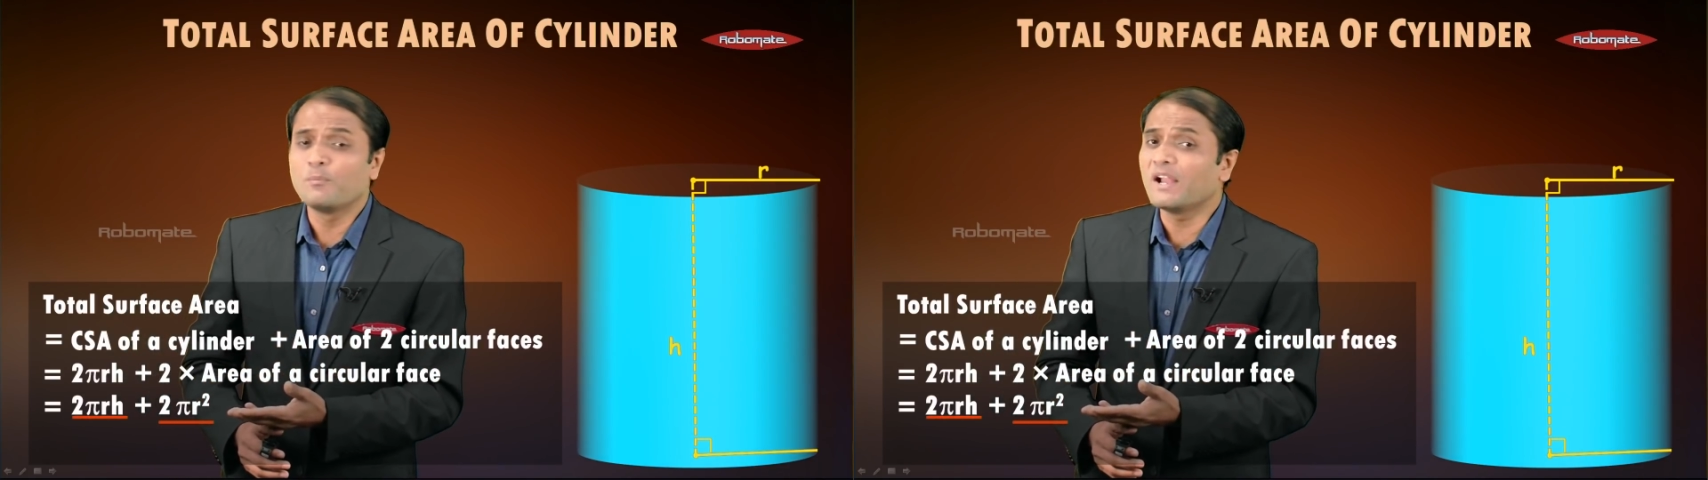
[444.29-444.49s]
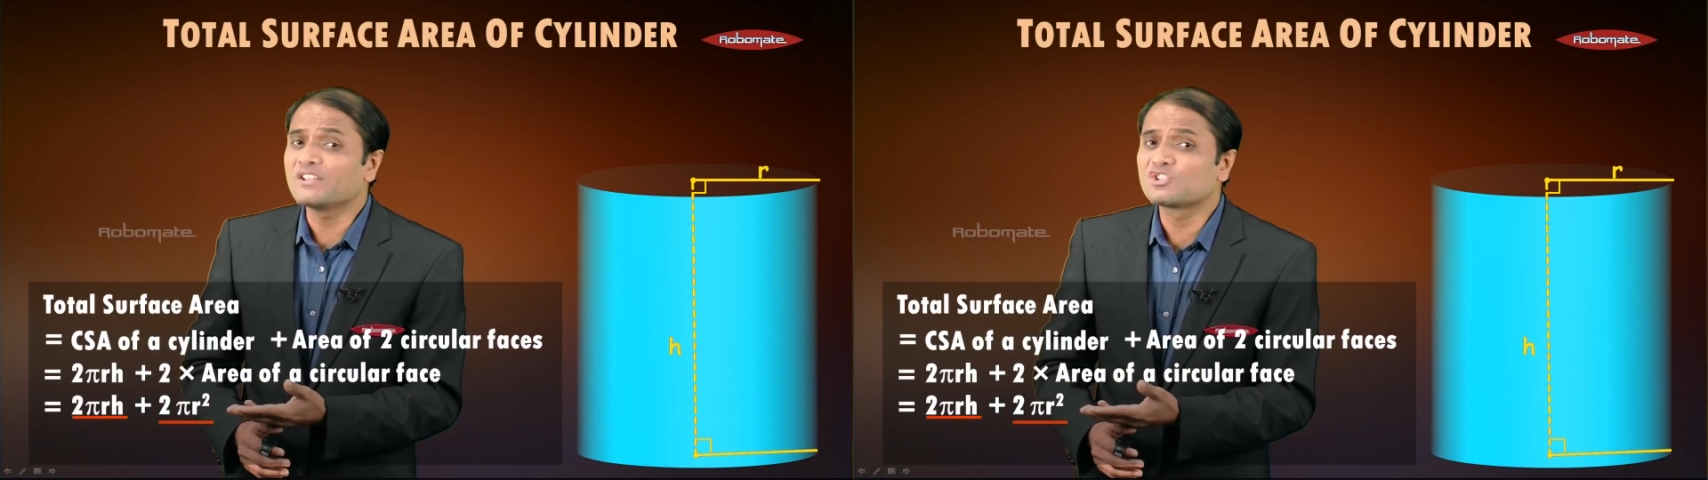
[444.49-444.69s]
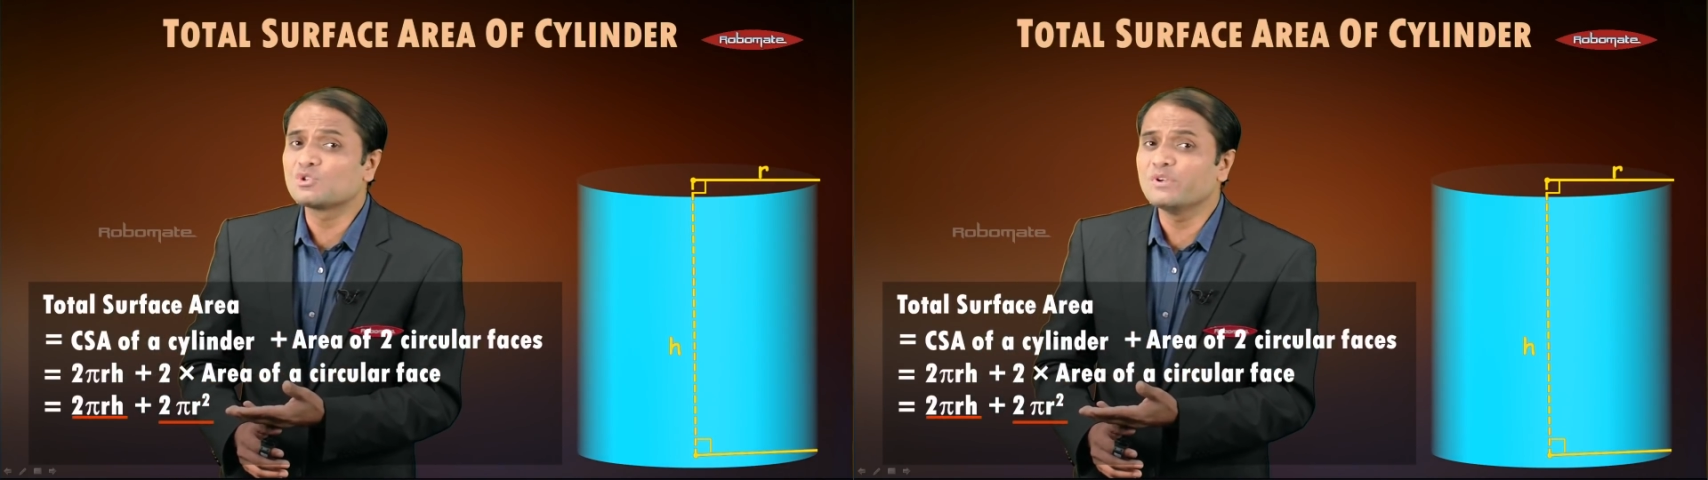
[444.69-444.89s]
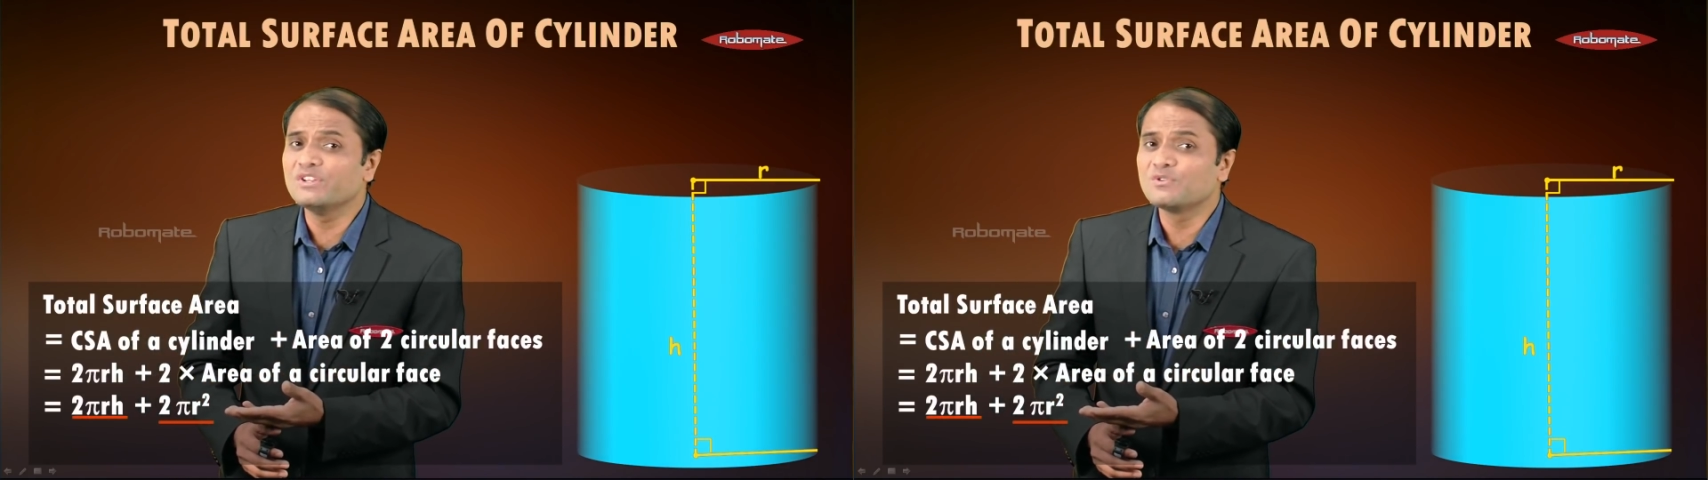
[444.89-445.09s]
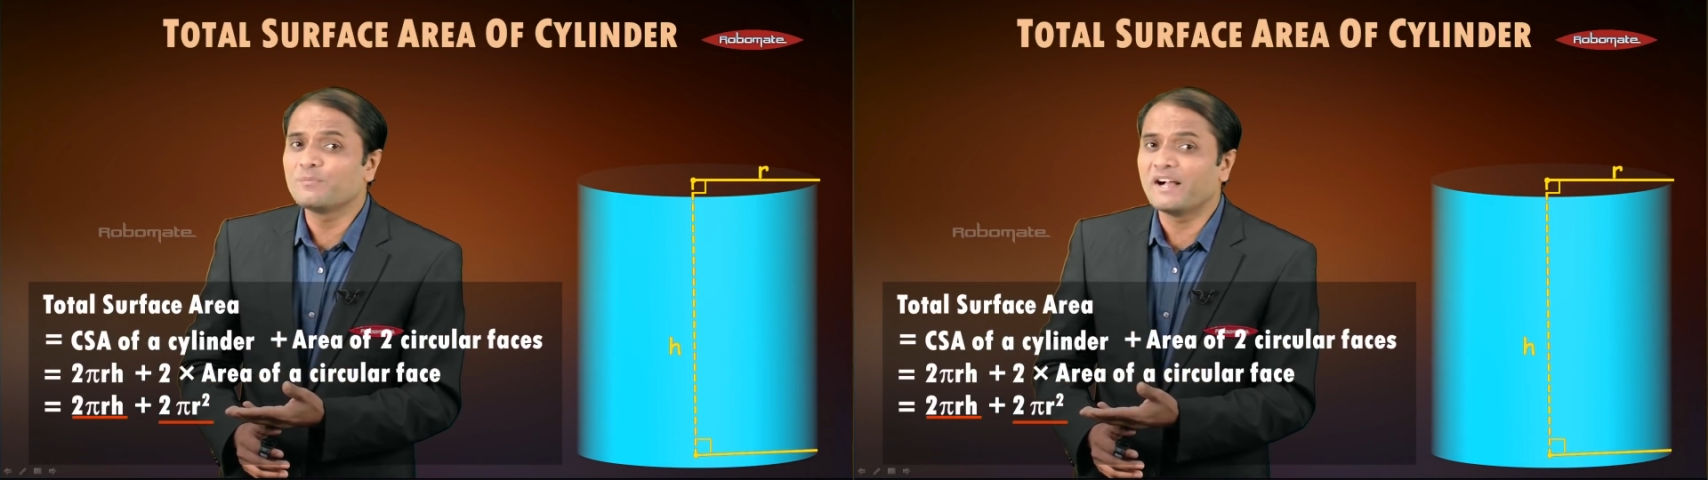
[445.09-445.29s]
plus 2
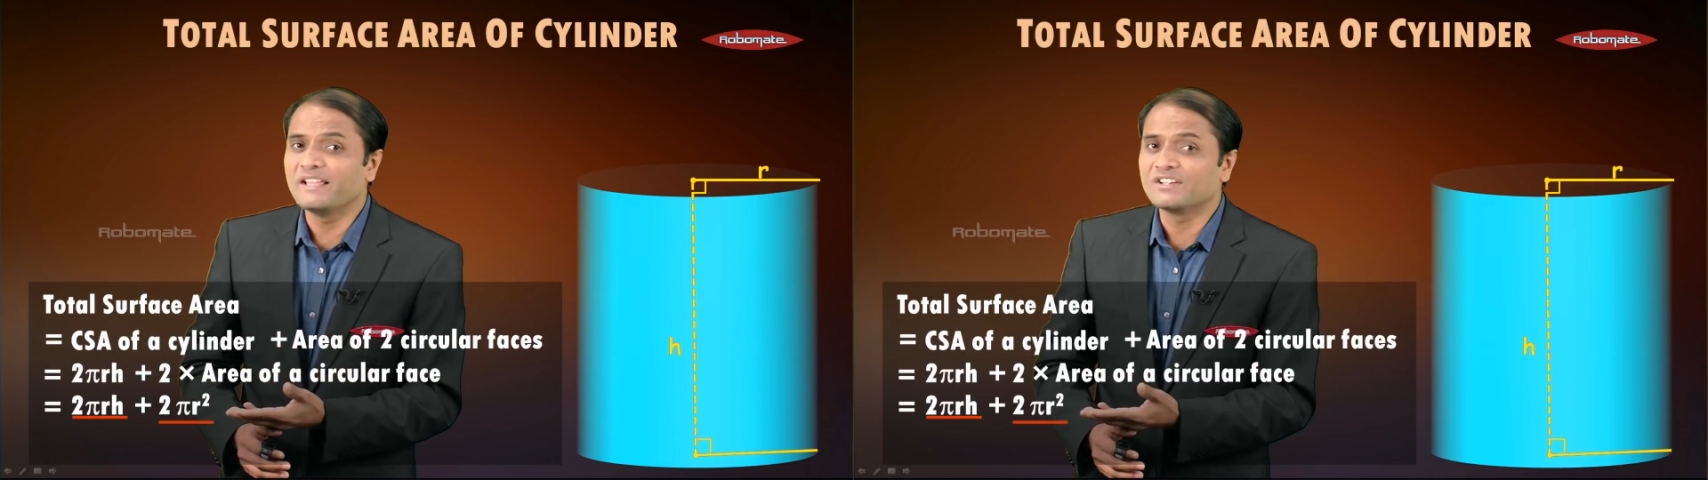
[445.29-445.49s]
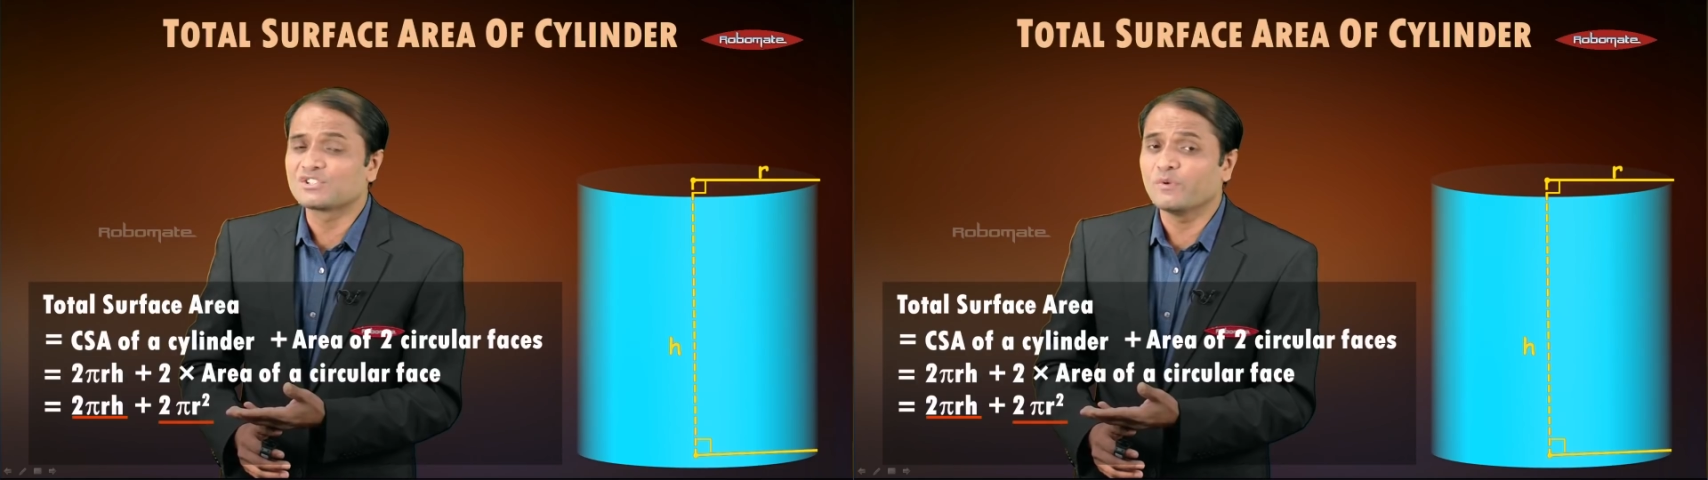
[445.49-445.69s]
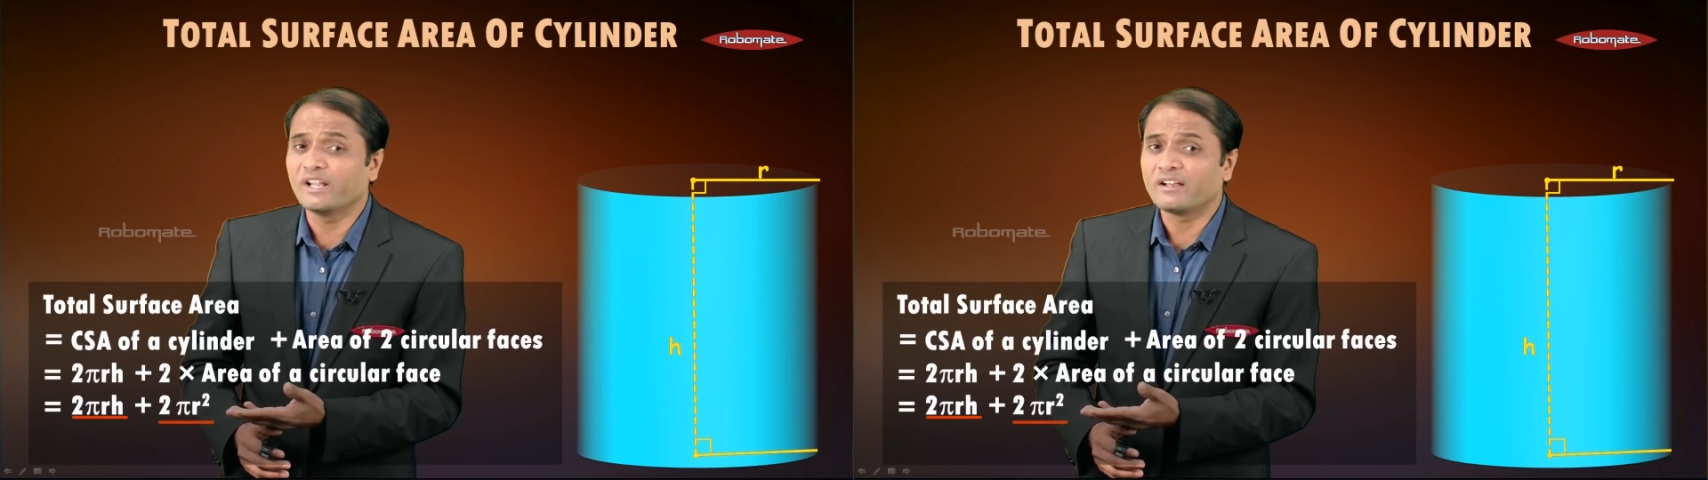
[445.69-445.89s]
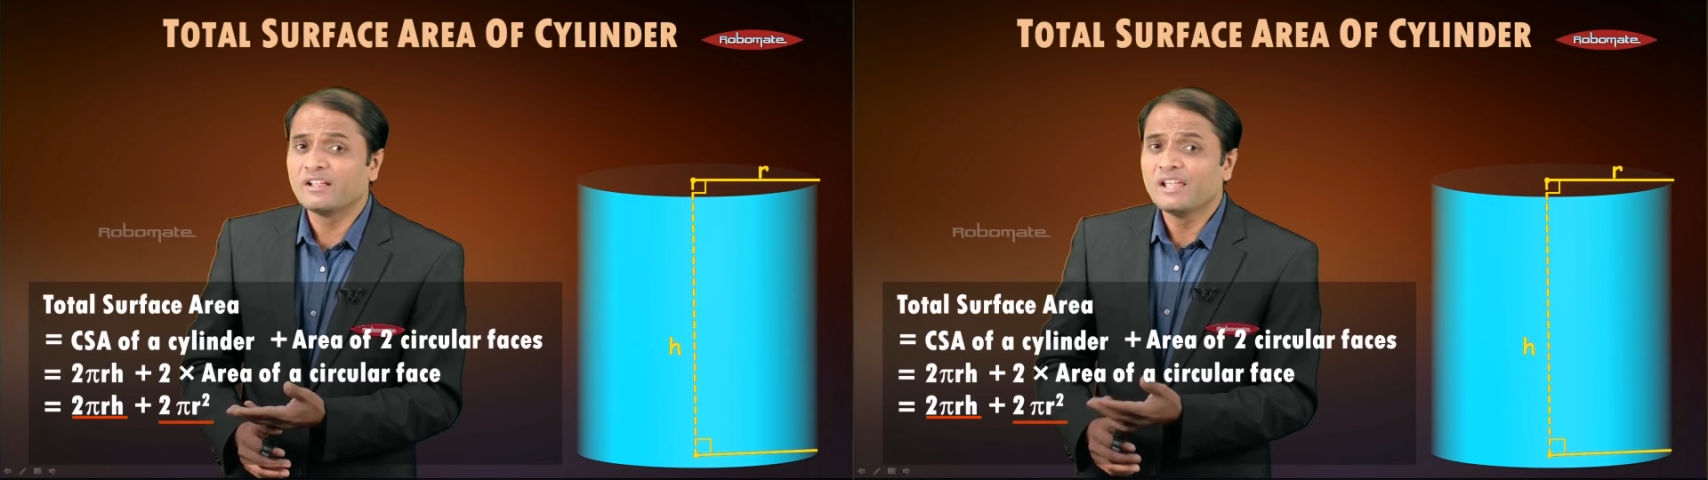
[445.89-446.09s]
into pi r square.